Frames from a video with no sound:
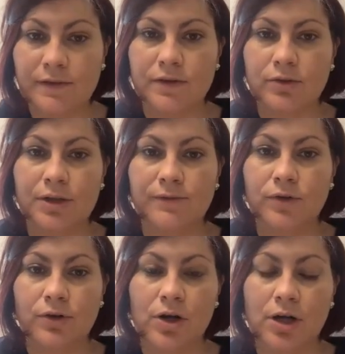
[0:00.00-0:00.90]
So if
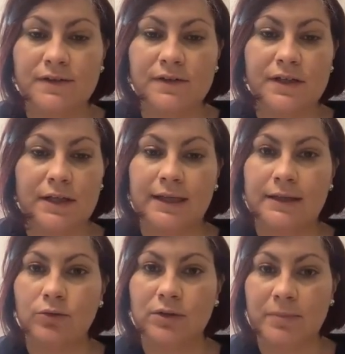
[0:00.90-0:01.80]
you're not seeing that
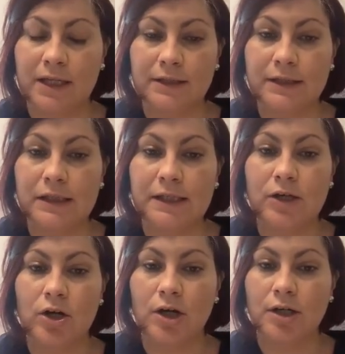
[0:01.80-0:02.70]

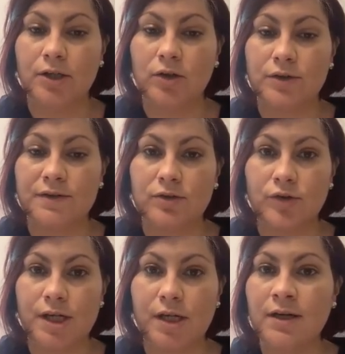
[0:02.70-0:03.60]
automatically on your
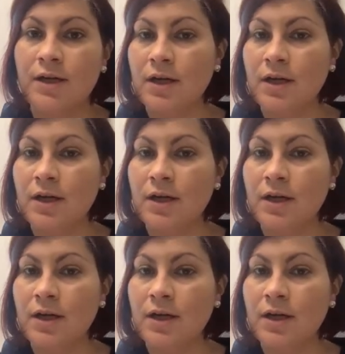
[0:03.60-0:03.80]
screen,